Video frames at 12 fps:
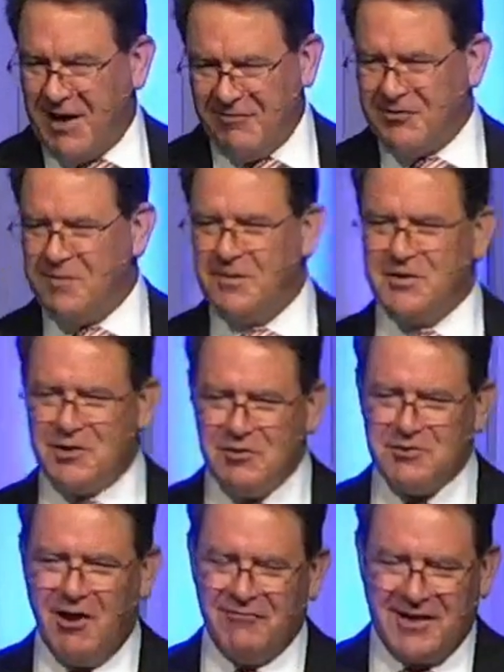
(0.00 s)
I have to take my
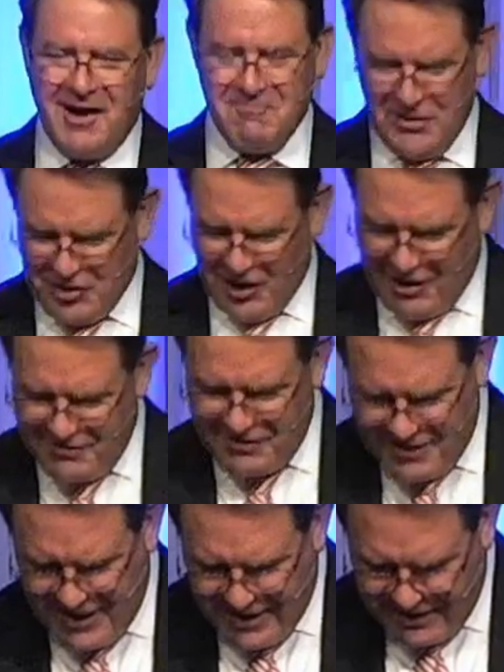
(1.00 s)
shoes off to count much higher
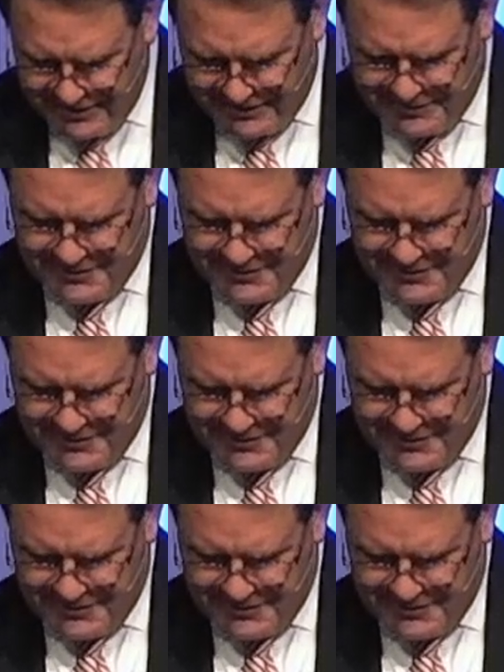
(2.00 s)
than that.